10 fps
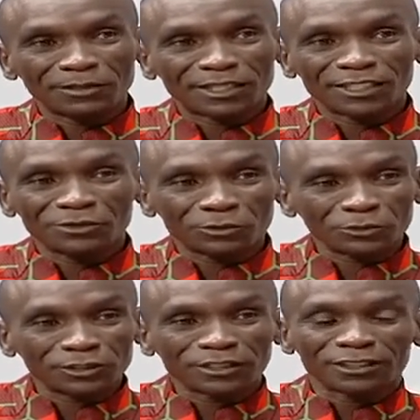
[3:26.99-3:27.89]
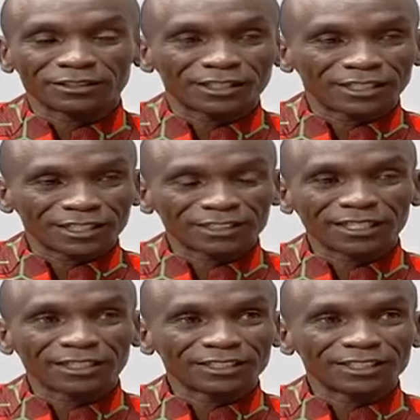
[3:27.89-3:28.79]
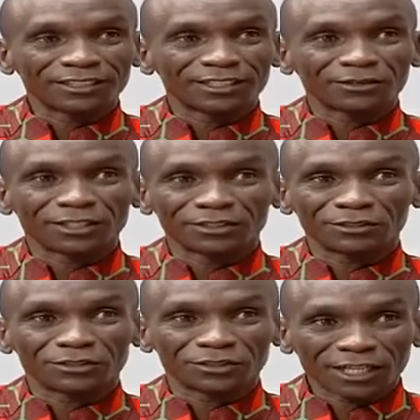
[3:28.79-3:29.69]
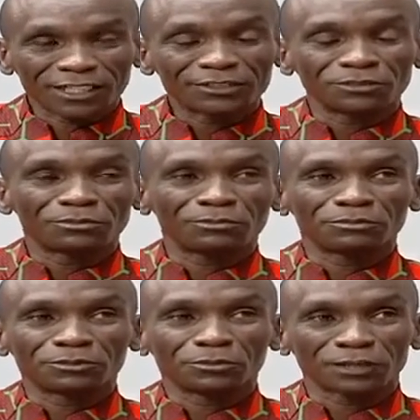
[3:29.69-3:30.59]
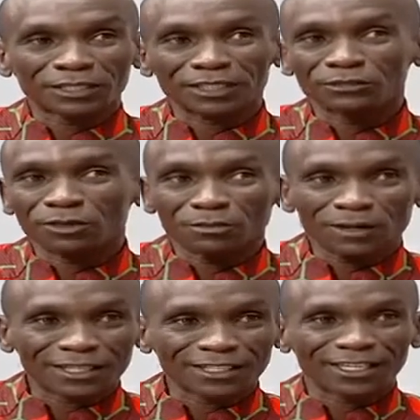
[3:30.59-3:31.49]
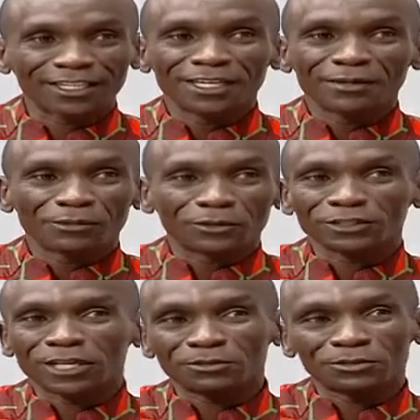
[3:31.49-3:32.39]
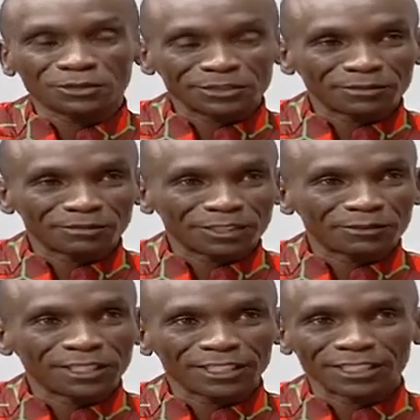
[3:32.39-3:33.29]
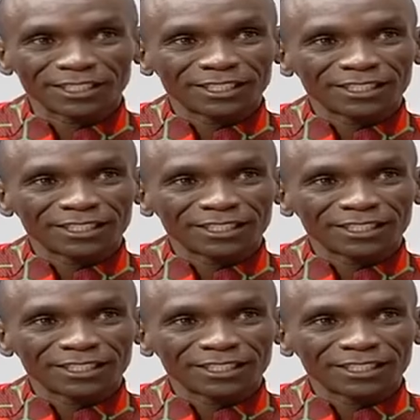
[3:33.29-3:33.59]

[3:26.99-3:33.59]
many youth and other athletes actually to try to break the 2-hour barrier, because I have shown them the way.